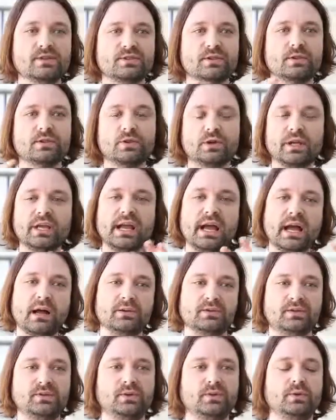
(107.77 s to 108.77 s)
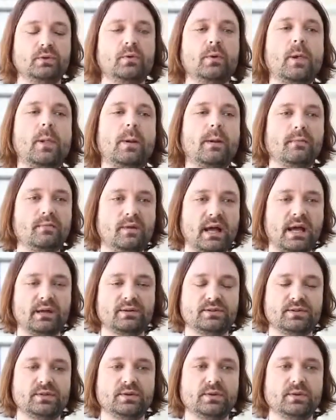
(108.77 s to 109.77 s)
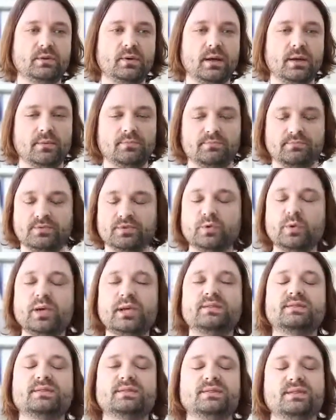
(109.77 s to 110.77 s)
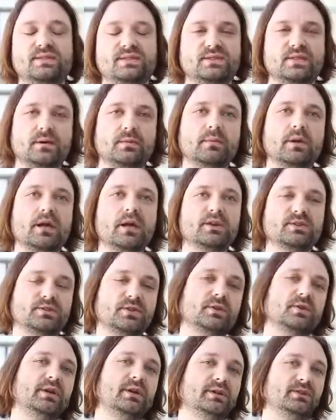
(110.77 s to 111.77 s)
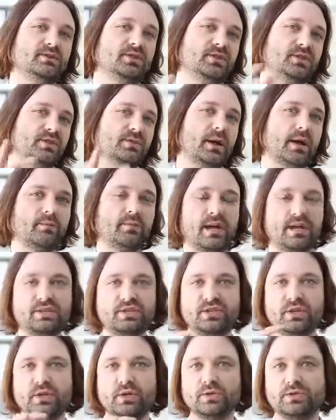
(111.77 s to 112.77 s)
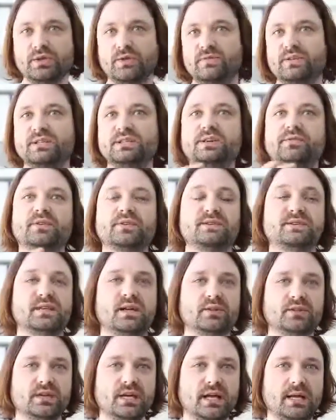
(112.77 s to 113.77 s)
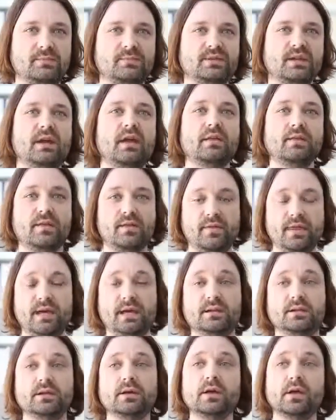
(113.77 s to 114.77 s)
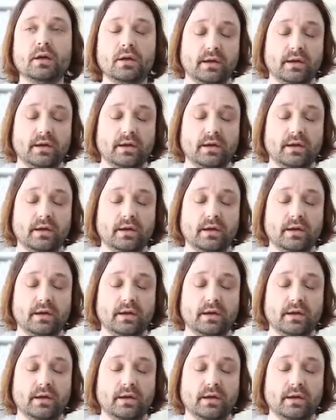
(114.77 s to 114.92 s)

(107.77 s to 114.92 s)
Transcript: So learning how to tweak the system so you get just the right ratios of these different cell types that then